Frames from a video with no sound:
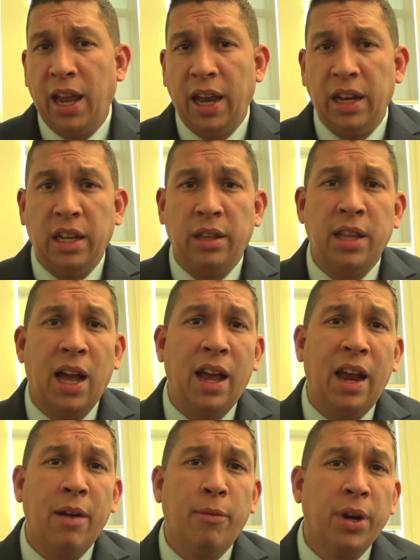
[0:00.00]
and
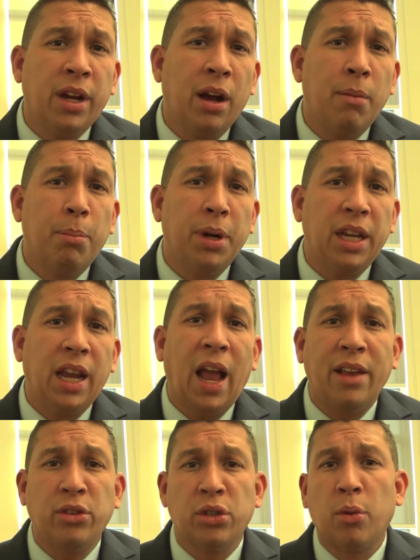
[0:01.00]
not every company
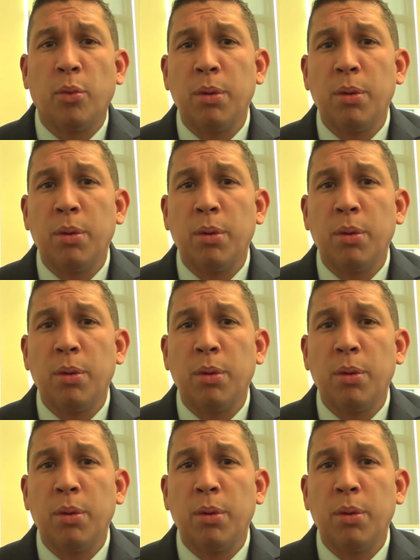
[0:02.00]
has to